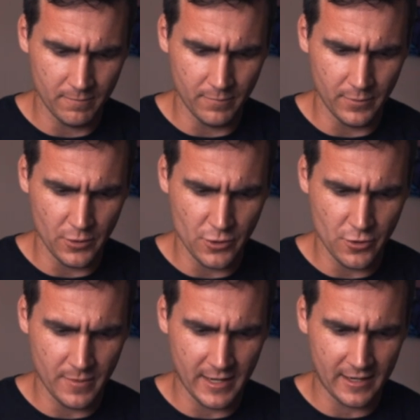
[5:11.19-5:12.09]

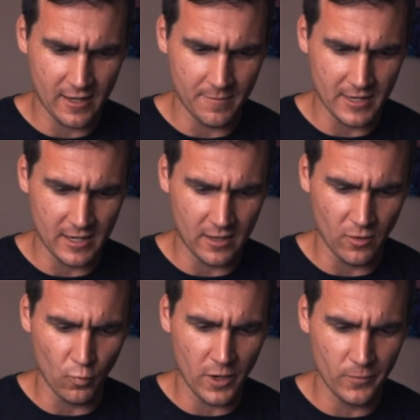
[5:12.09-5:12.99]
Boom, and I come down to
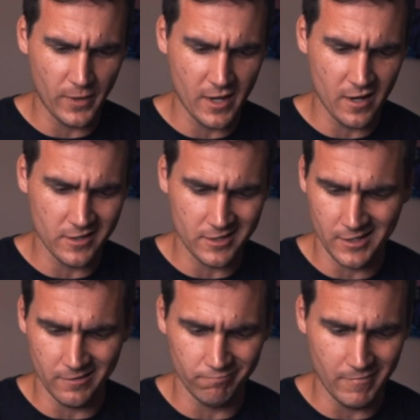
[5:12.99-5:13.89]
the one wheel just
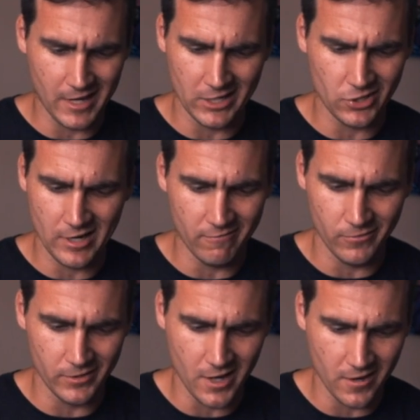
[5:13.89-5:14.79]
to make sure
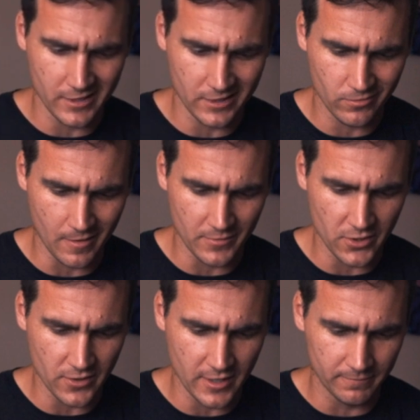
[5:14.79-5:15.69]
everyone knows that's what I'm
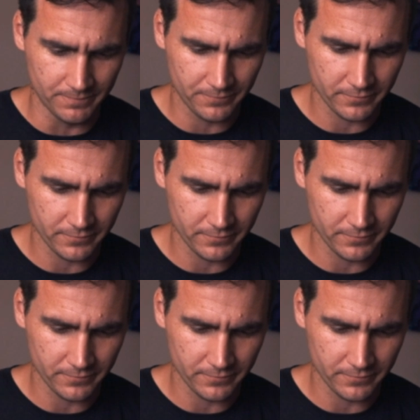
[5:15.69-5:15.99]
doing.